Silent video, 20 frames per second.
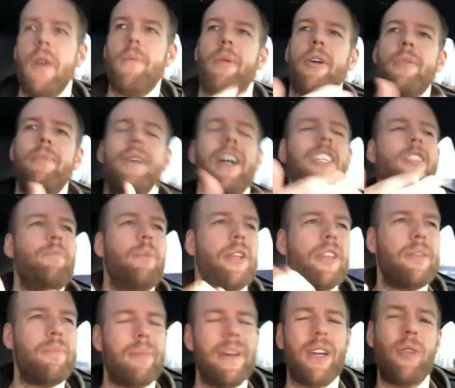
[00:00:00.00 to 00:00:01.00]
But you must
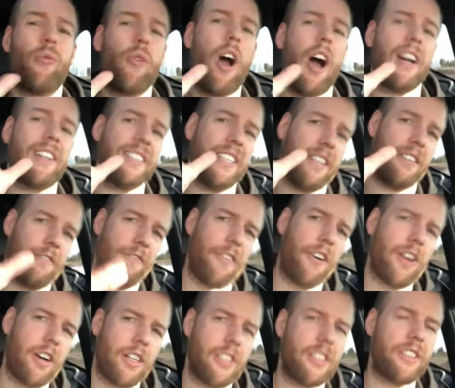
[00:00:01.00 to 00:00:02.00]
put the big rocks in
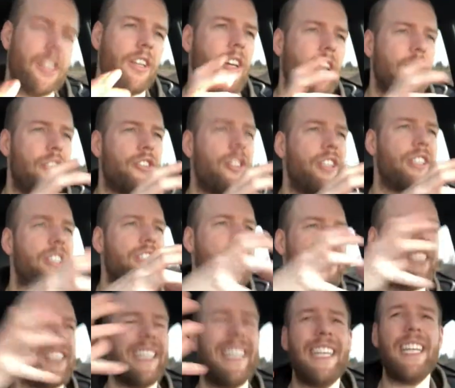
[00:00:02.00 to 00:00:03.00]
first to
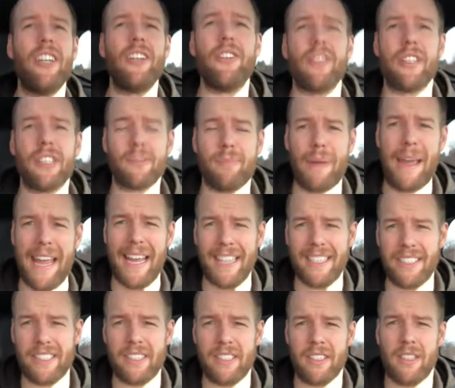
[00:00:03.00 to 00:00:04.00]
seal the
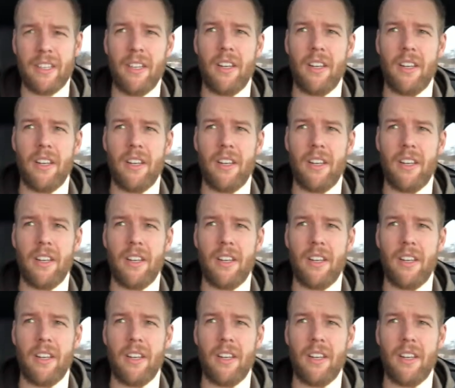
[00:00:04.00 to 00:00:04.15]
space,